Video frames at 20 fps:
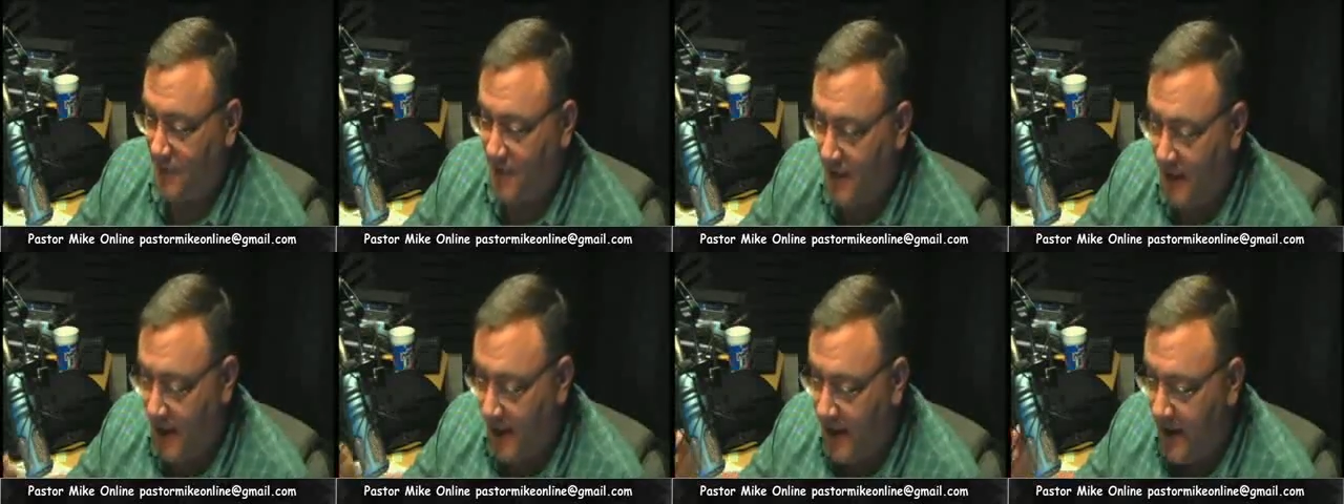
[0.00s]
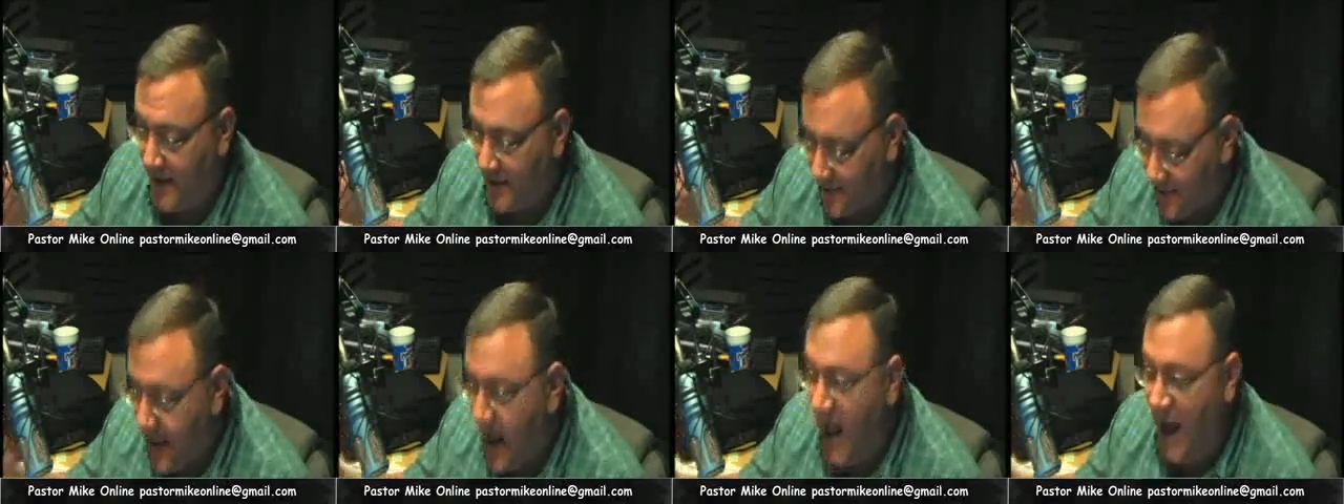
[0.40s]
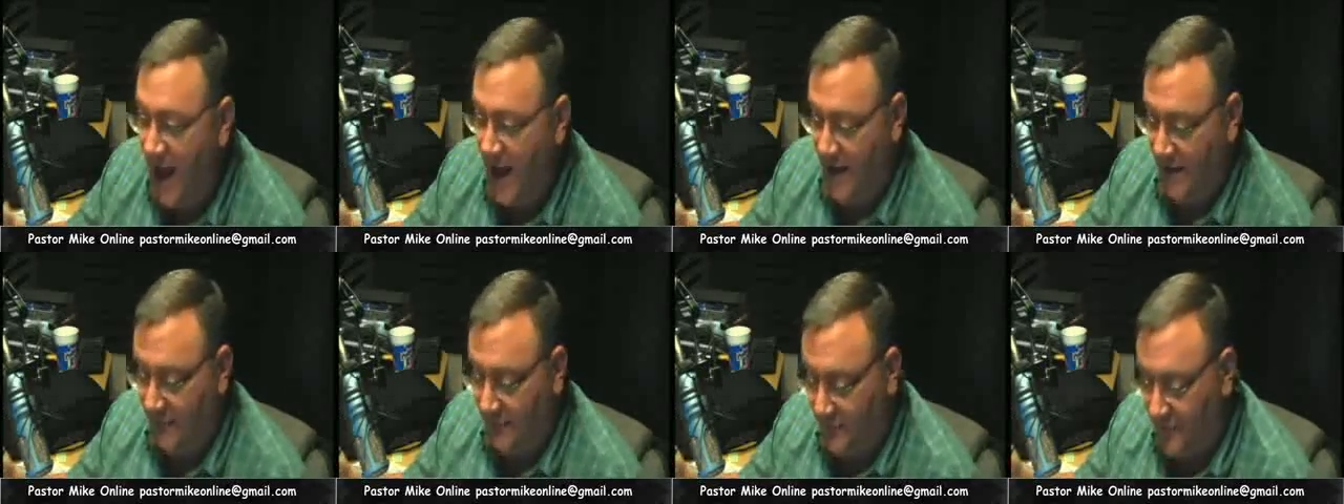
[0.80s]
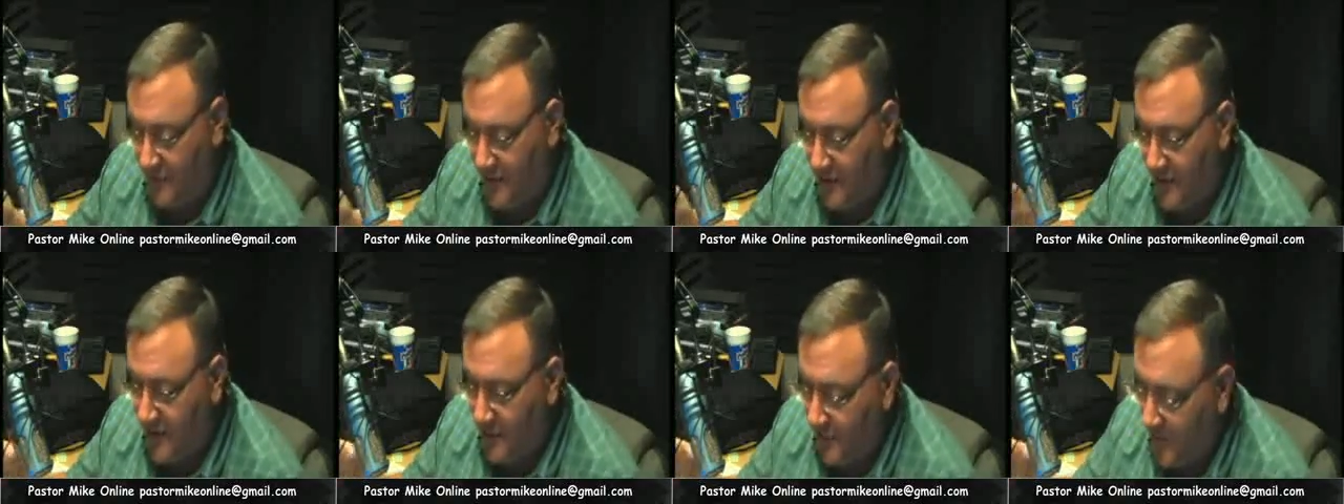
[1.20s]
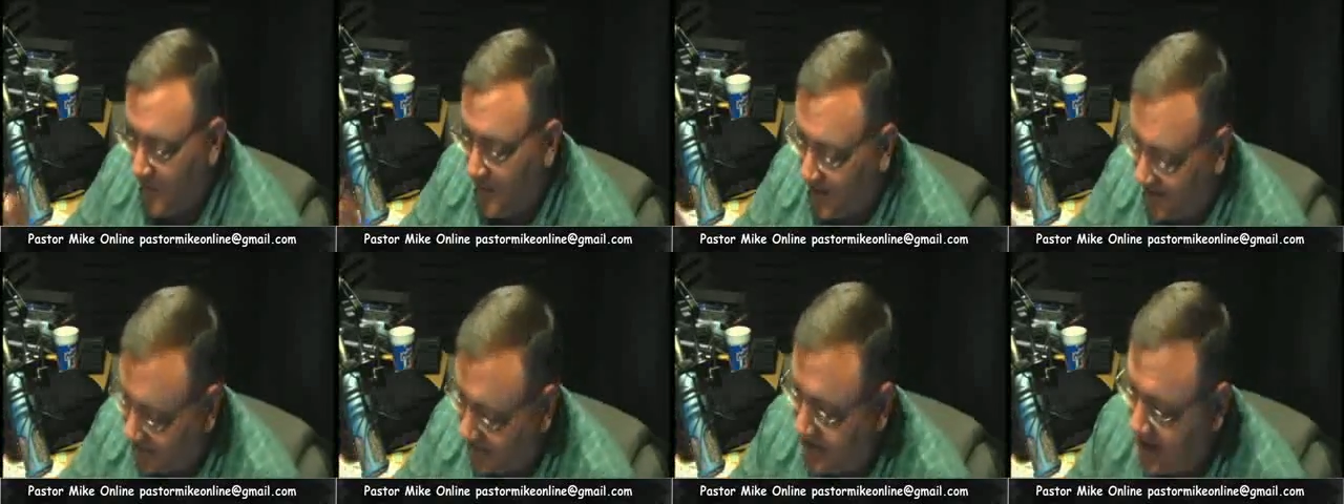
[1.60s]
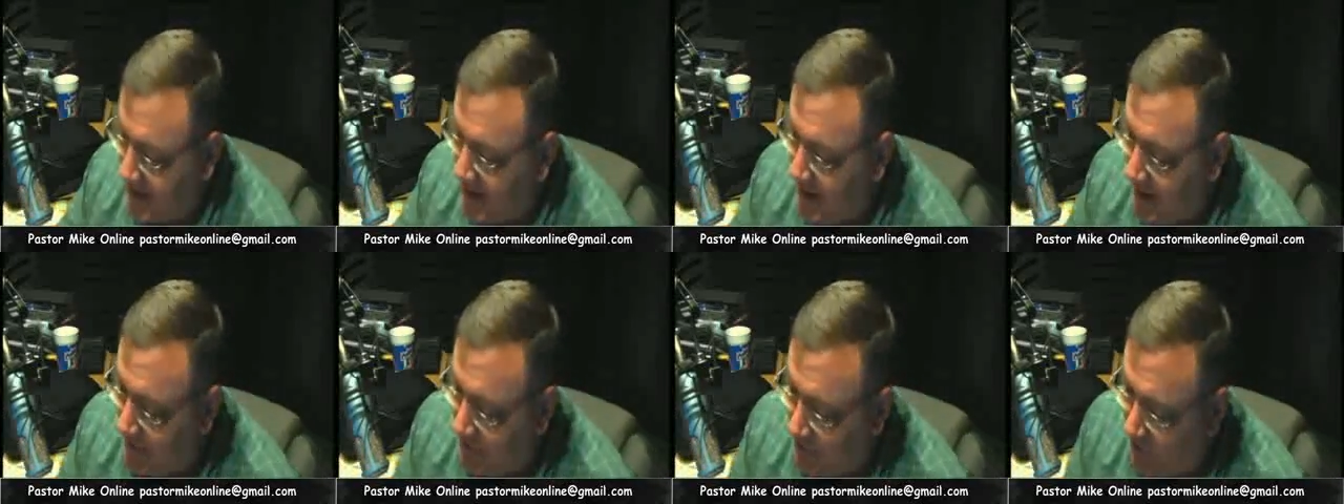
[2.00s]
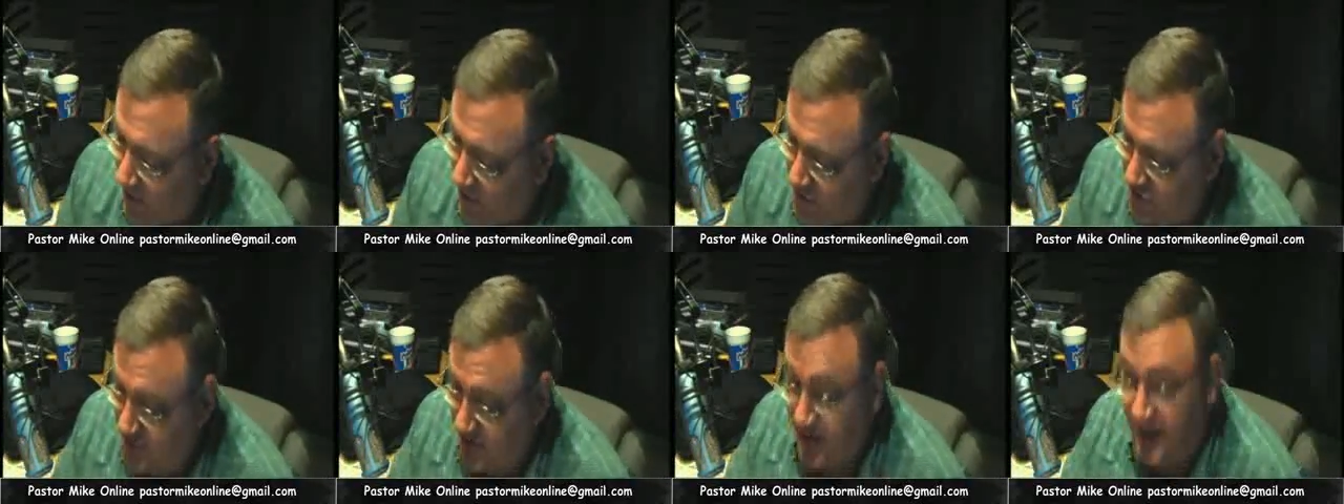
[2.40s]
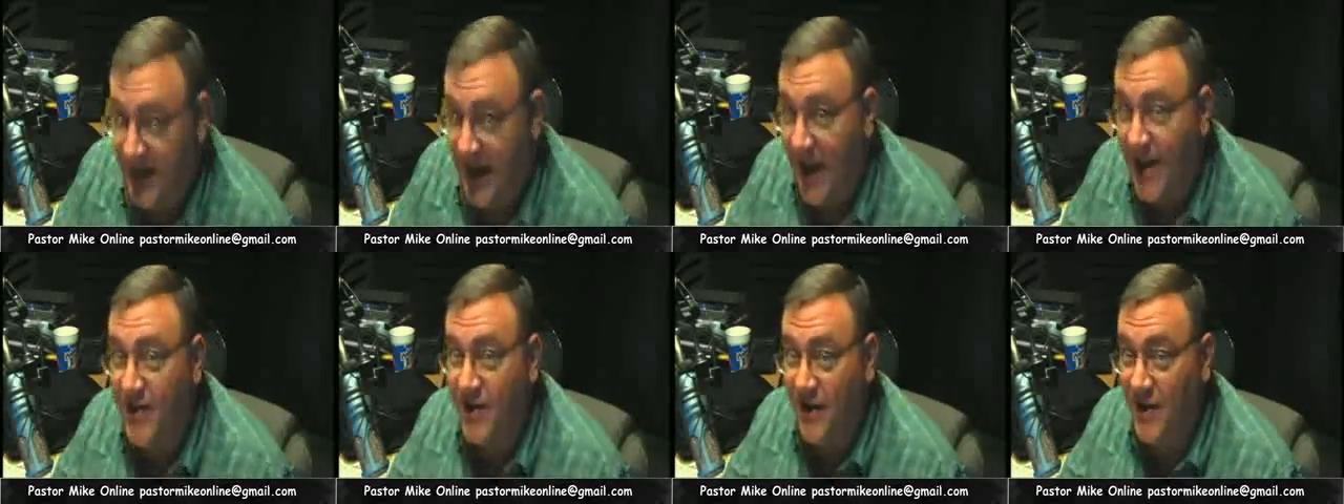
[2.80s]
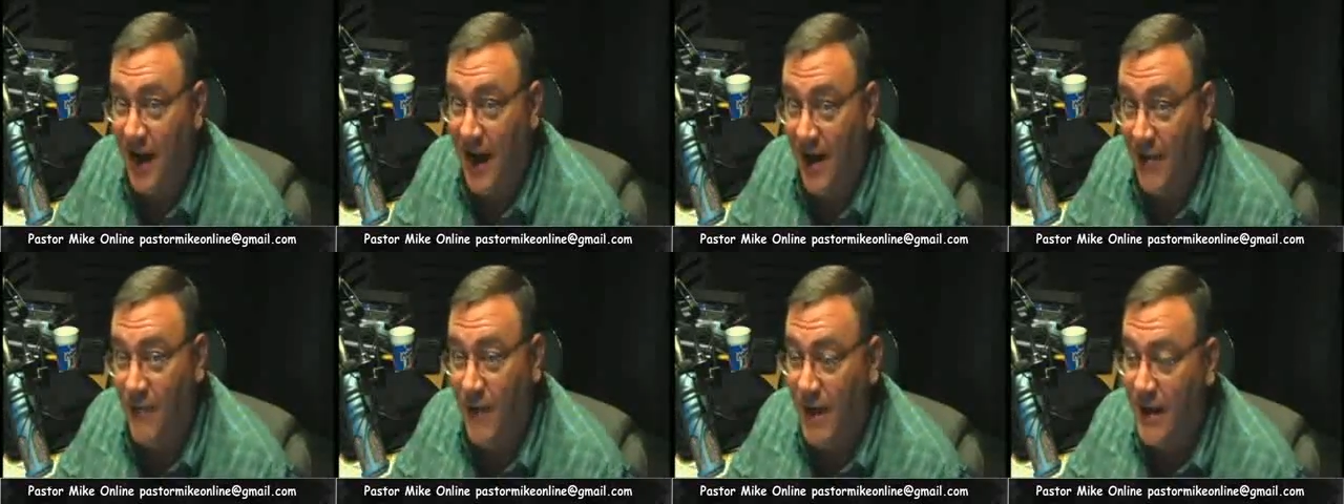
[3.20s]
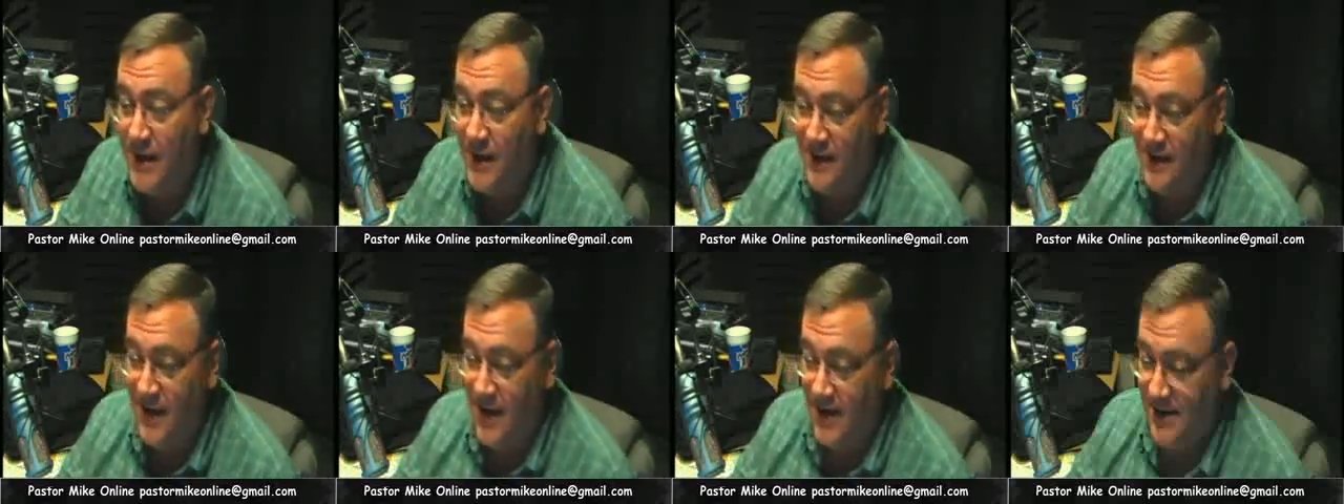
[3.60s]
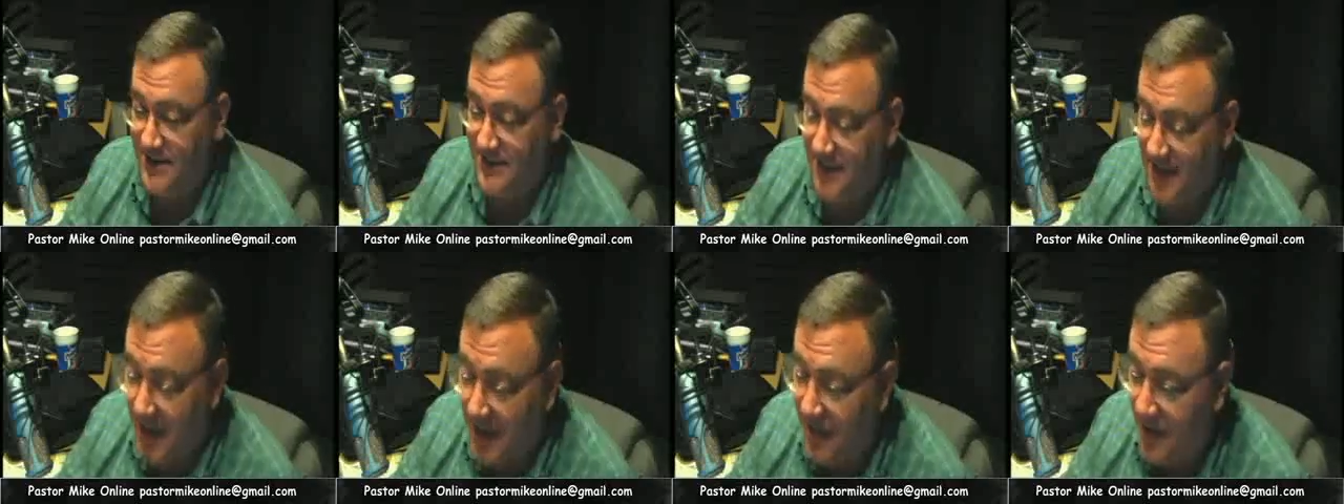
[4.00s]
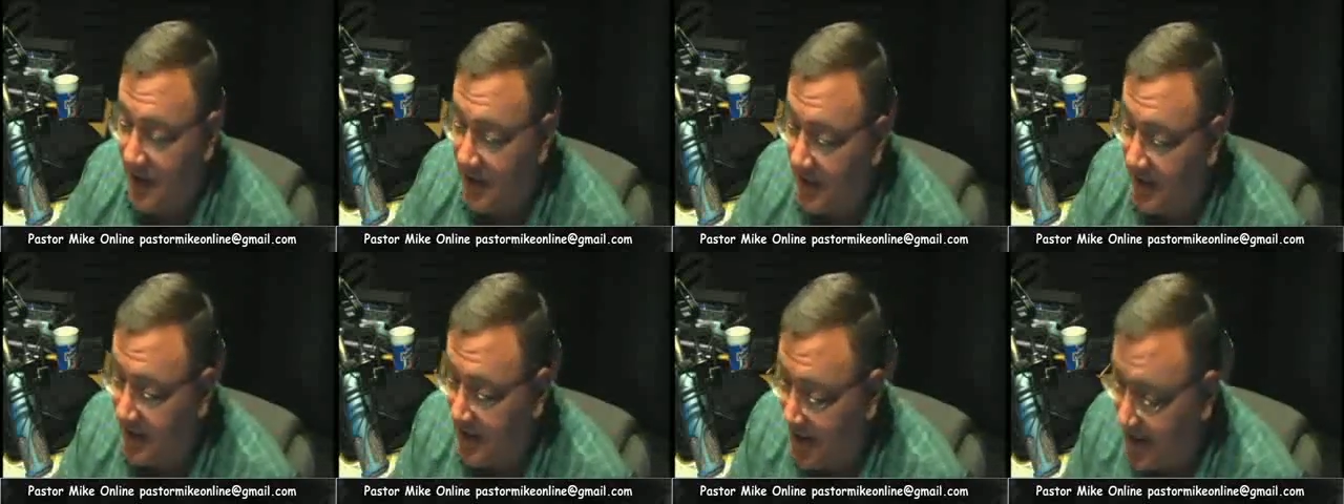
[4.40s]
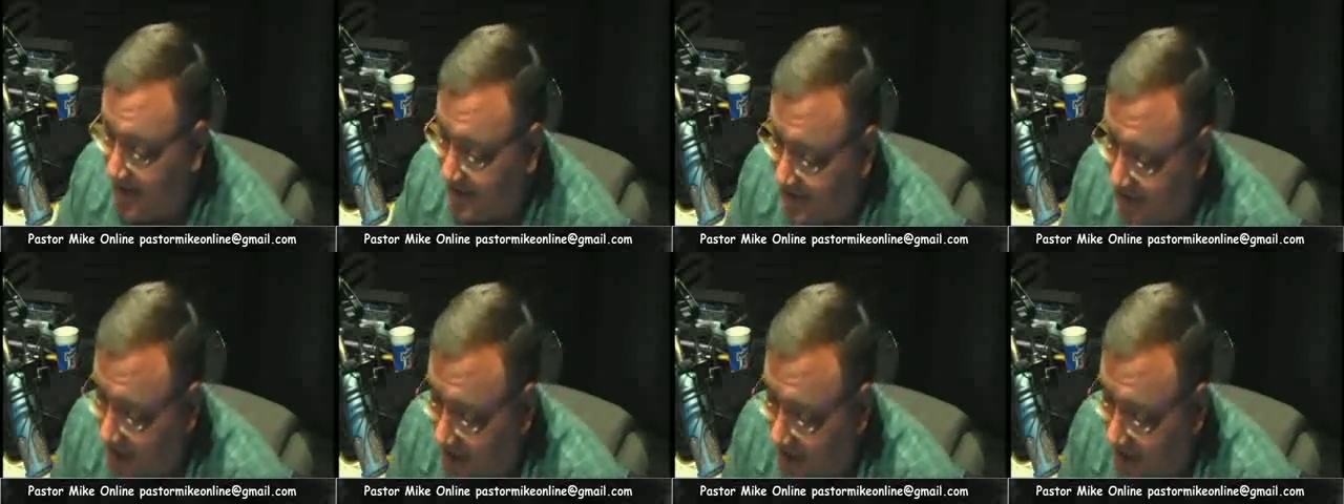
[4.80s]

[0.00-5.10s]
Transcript: okay, live with a setup question, and I I recognize it. I recognize